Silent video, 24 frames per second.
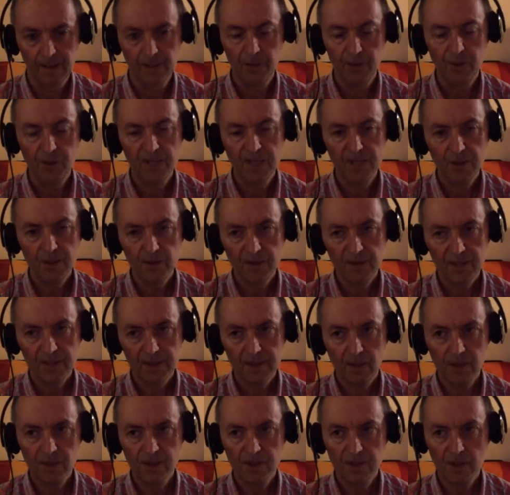You can do that
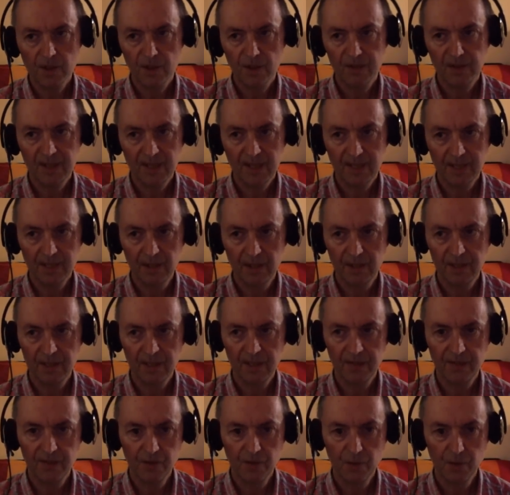also on Calculate
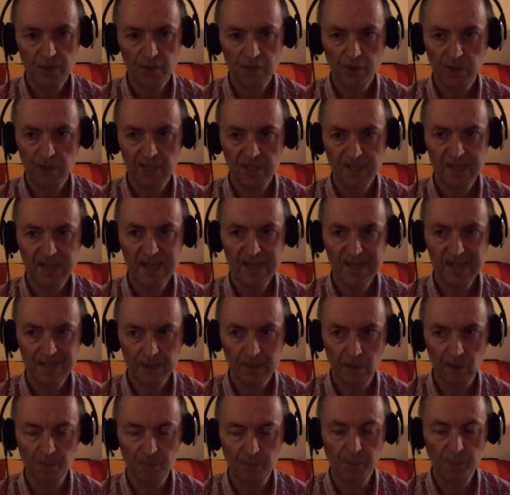if you wish. You can
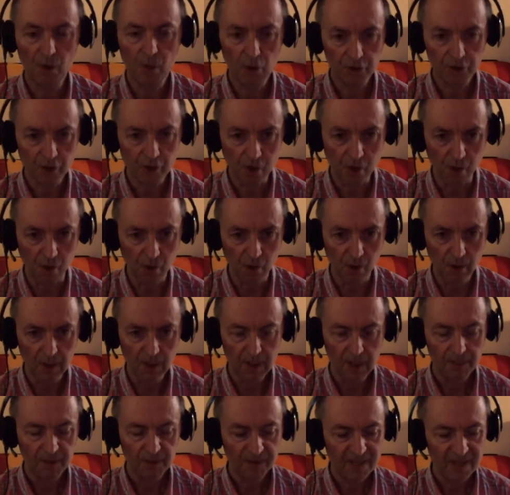install Porthole,
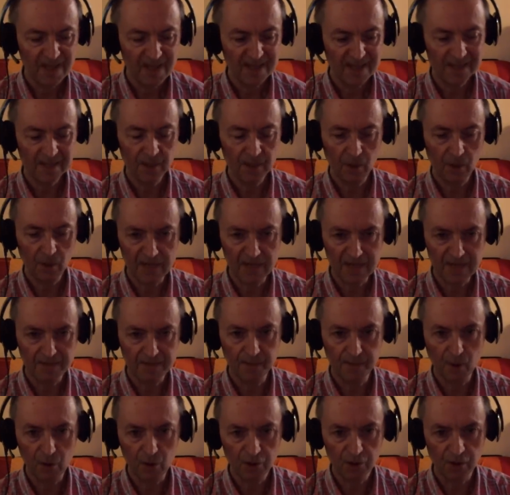but installing
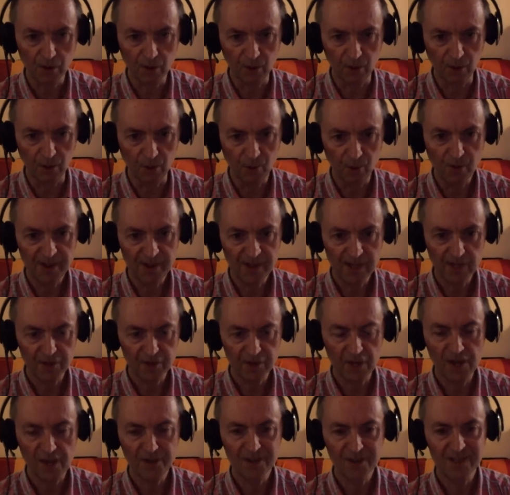Porthole without
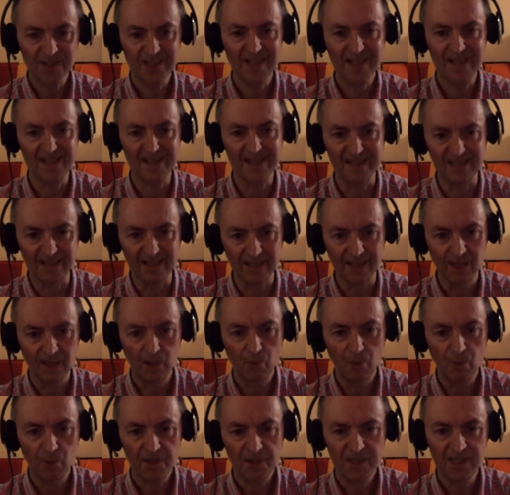understanding
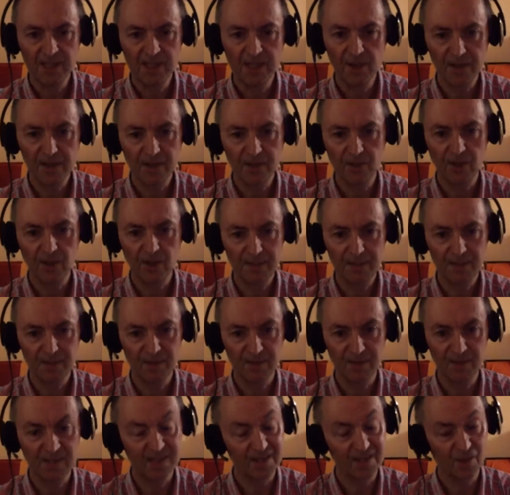what is going to happen
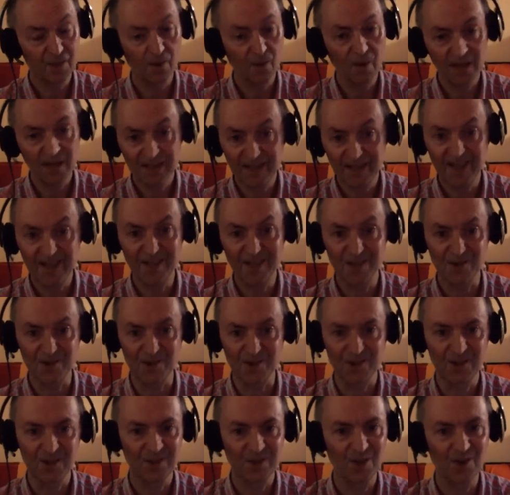is quite dangerous.
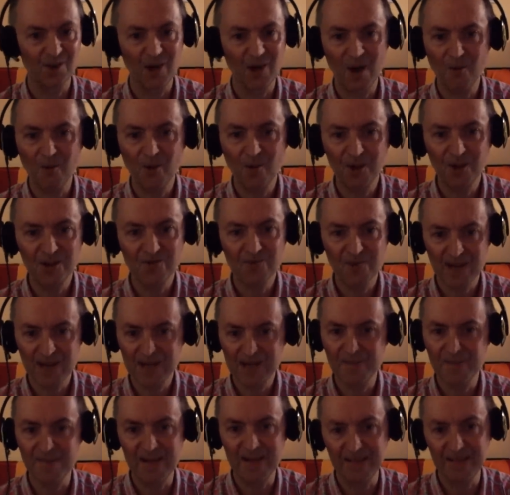So I right. would
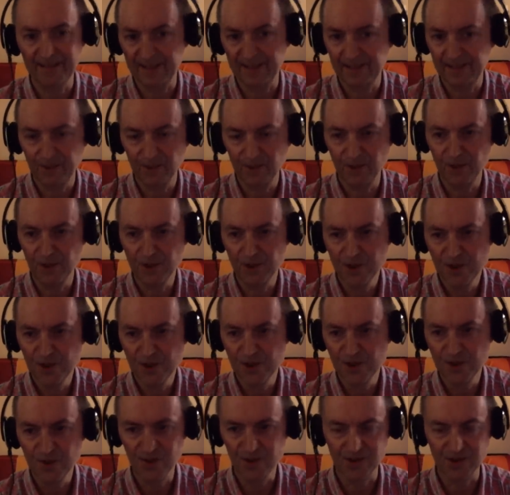recommend that to a new
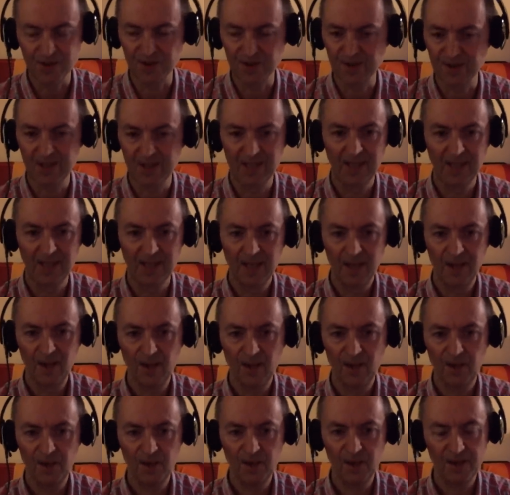user.
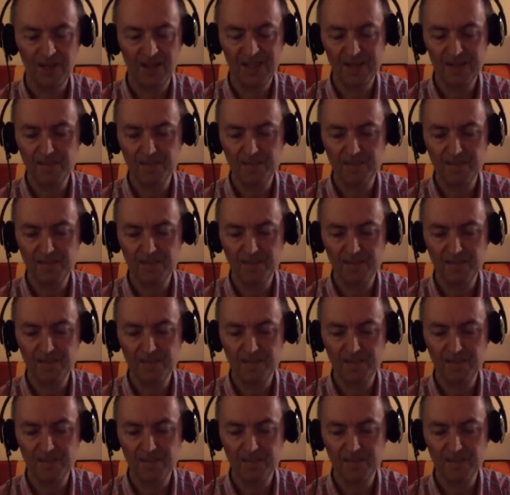Uh, yeah, you can...